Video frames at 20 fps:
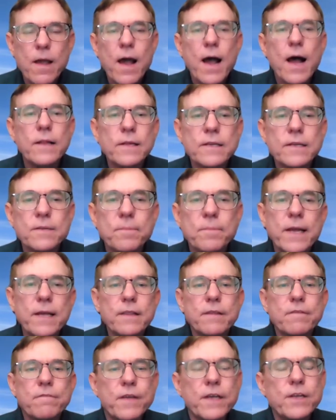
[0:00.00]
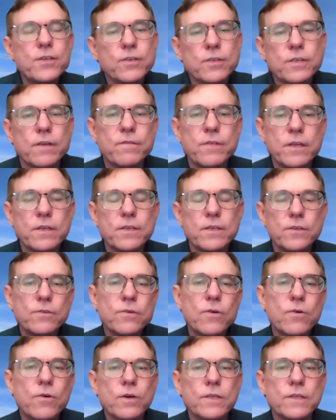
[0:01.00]
I'll explain the features of this new
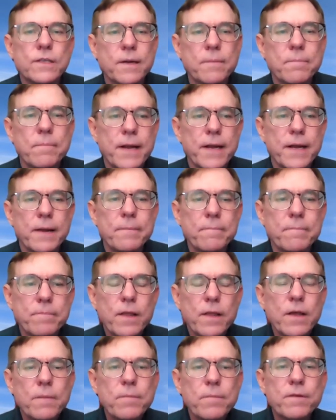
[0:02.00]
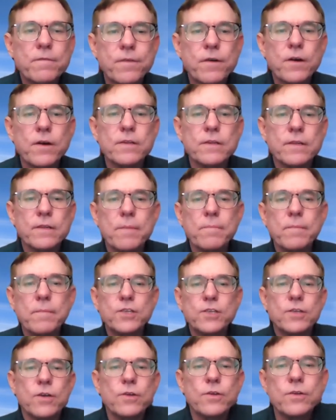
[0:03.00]
course in a minute, but first let me
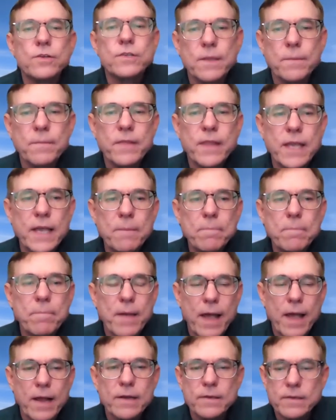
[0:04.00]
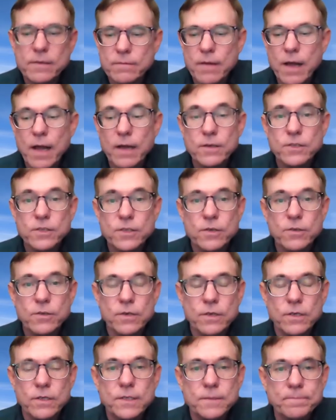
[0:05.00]
show you some of the impacts on
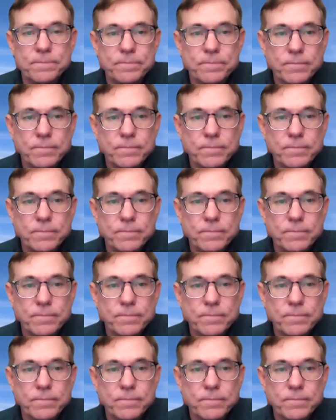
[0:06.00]
students.